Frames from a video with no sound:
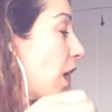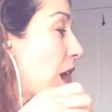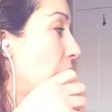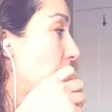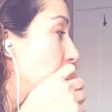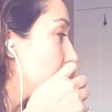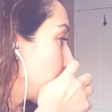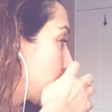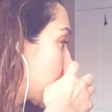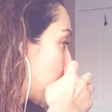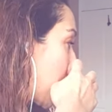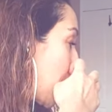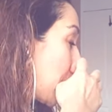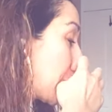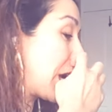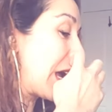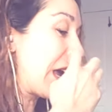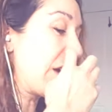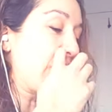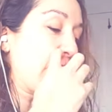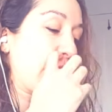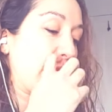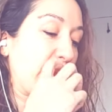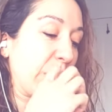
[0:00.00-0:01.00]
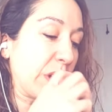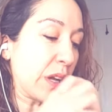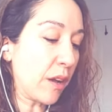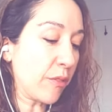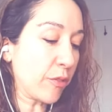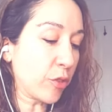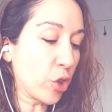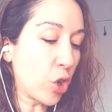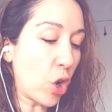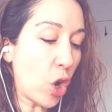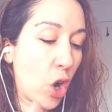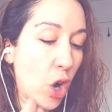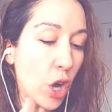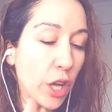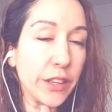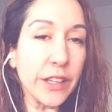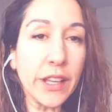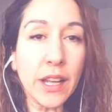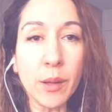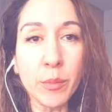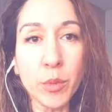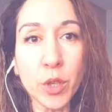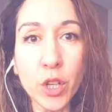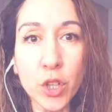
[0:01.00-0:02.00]
I'm going to show you everything I've got and
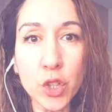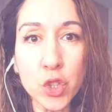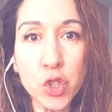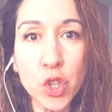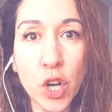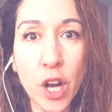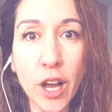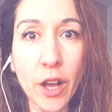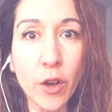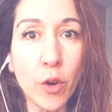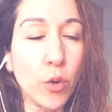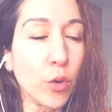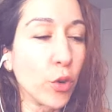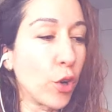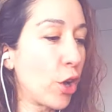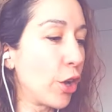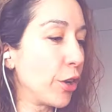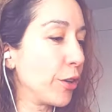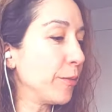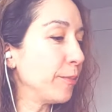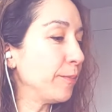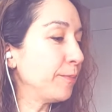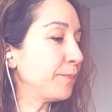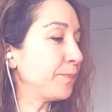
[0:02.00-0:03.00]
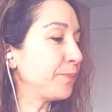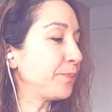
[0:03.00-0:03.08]
then I'm going to try it all on.